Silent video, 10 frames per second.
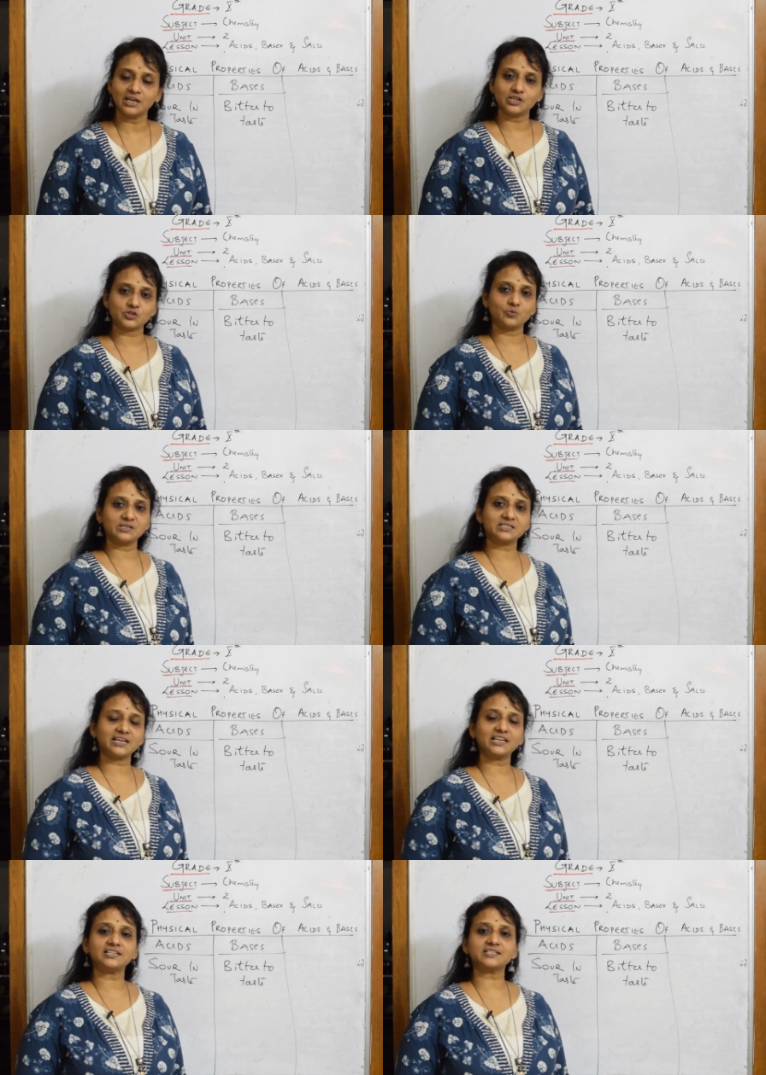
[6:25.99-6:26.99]
so once
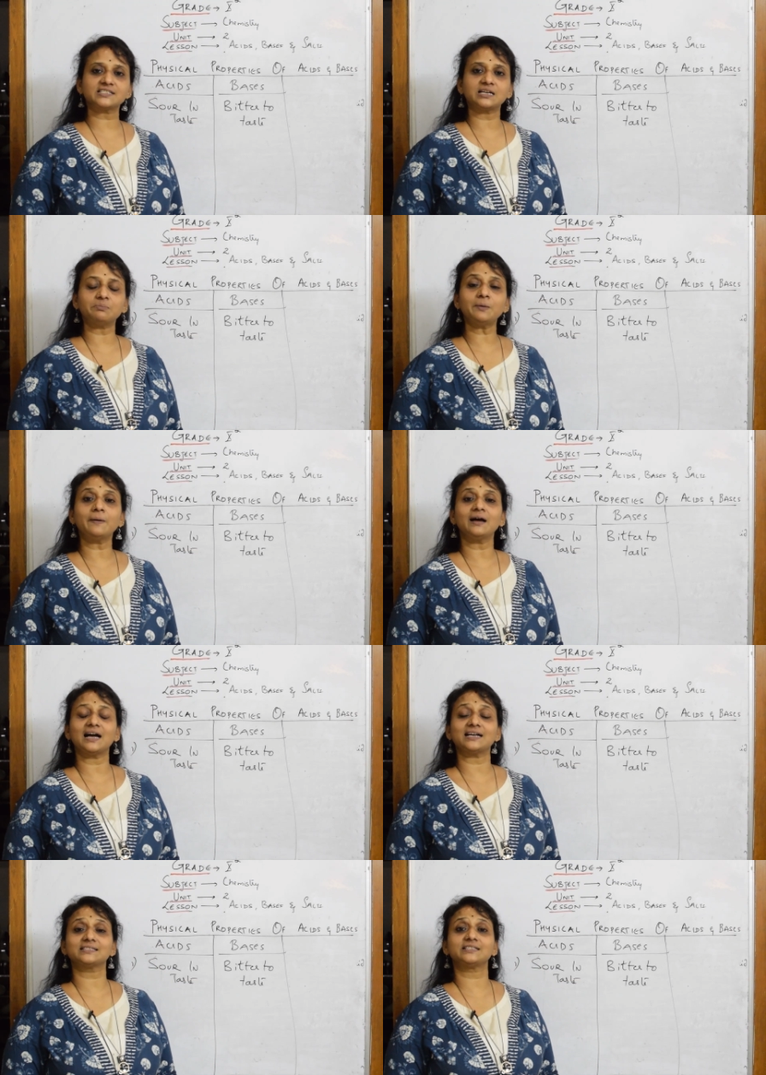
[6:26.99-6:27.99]
again let us sum up
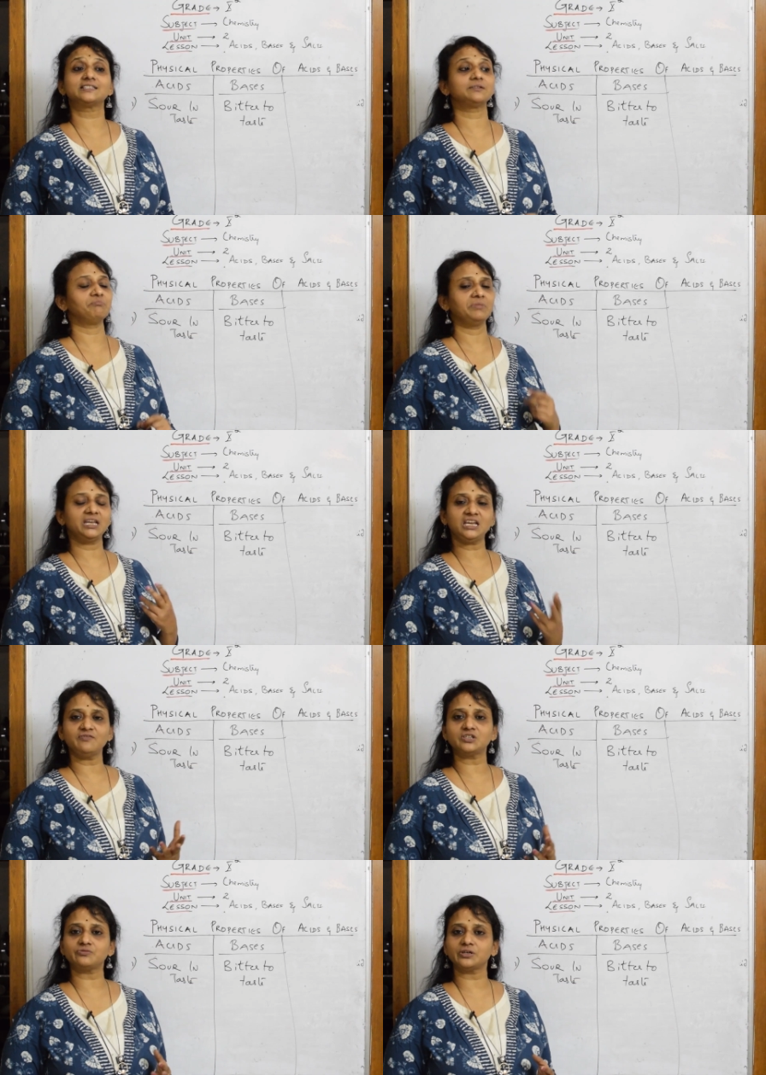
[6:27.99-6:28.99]
acids are many
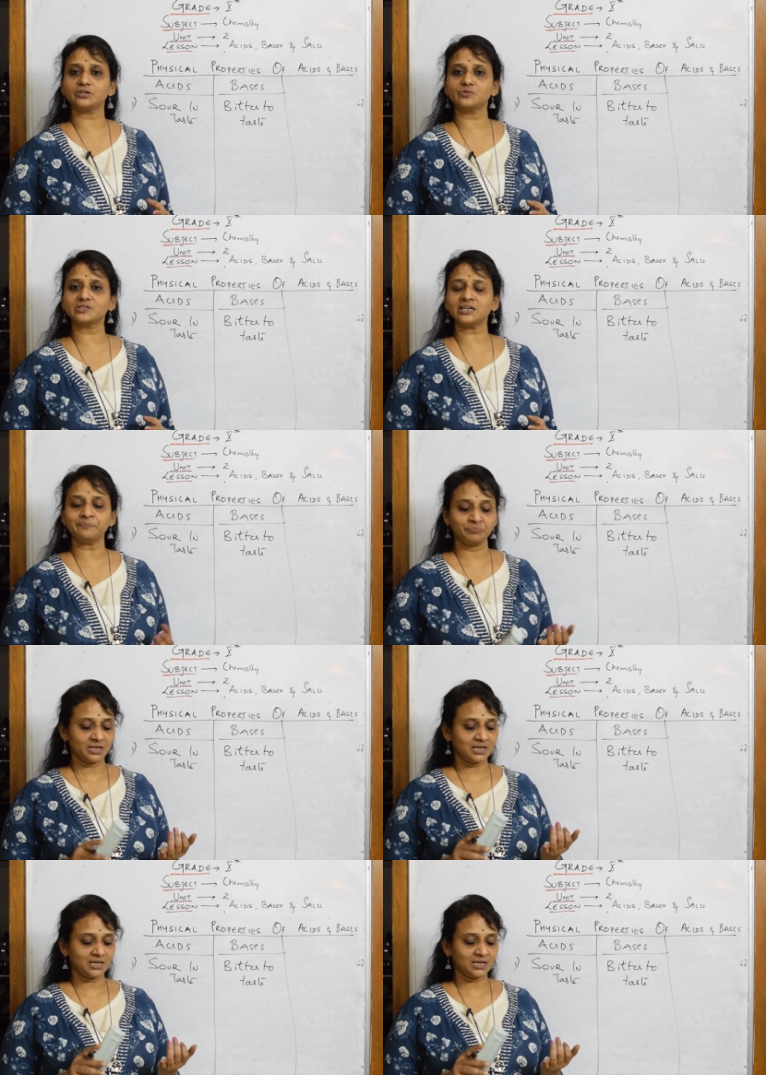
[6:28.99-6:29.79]
which we are using